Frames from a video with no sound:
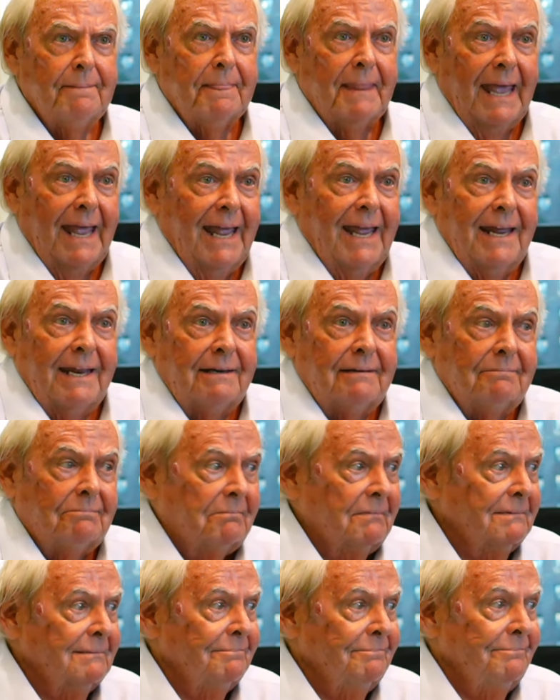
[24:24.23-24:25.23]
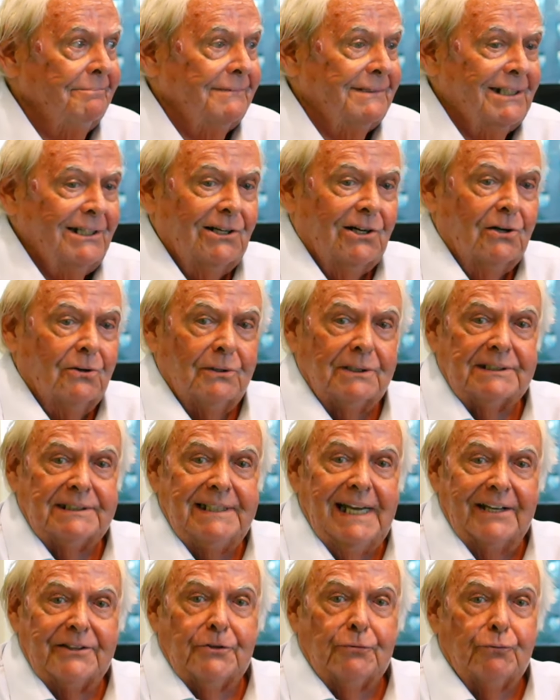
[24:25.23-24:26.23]
and it's
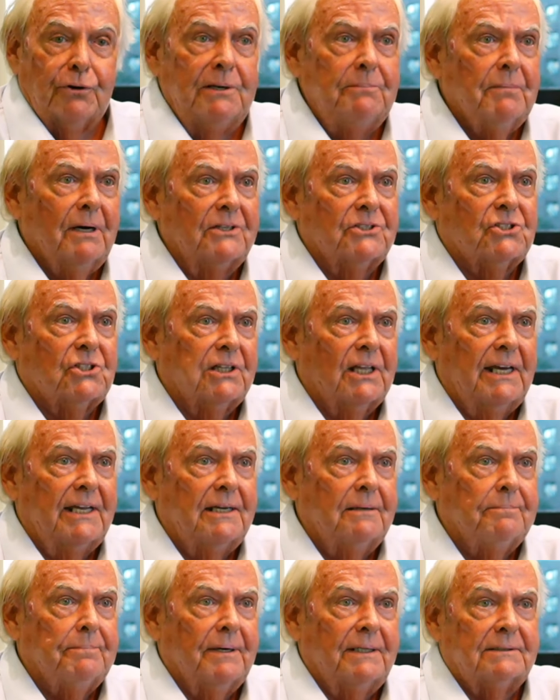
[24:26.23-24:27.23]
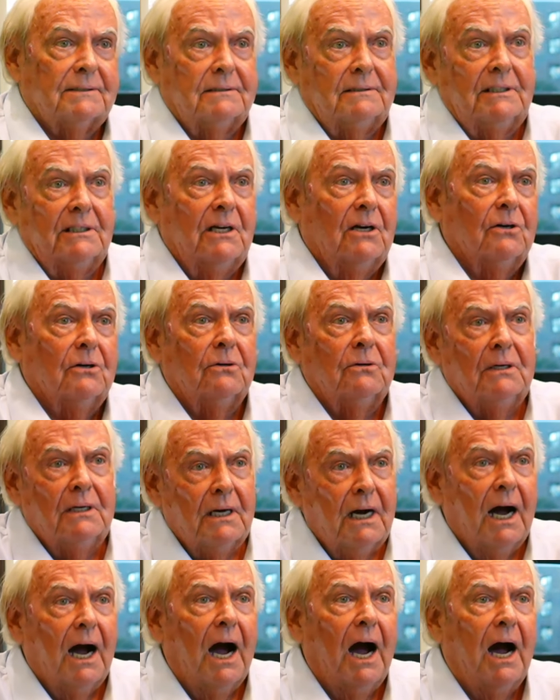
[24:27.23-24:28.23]
not 3 months later, but
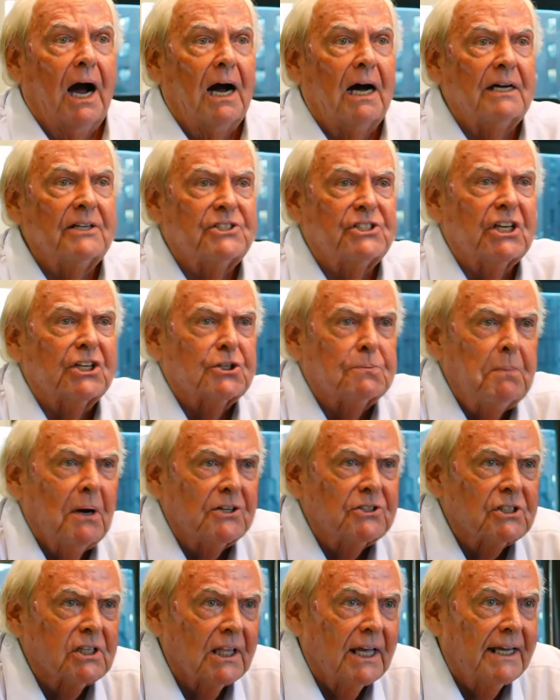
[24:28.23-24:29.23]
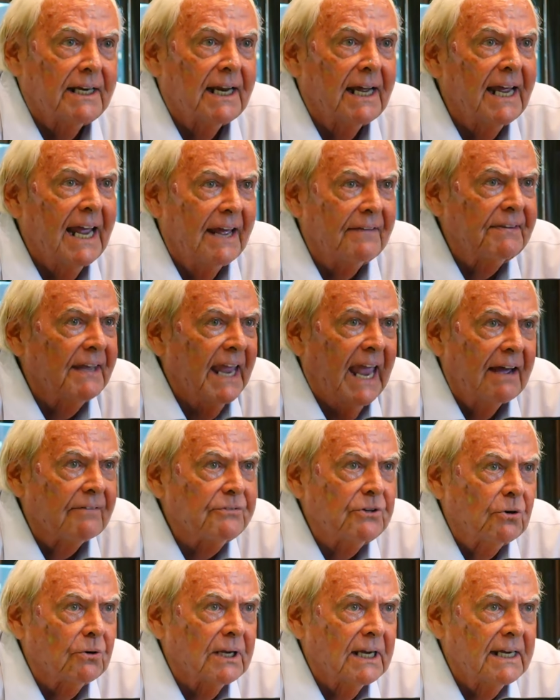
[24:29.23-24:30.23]
6 months later, and they have
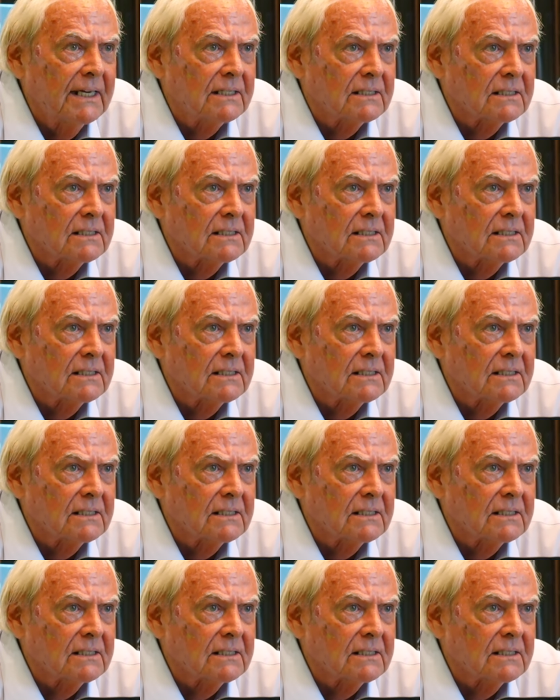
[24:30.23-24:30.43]
no case?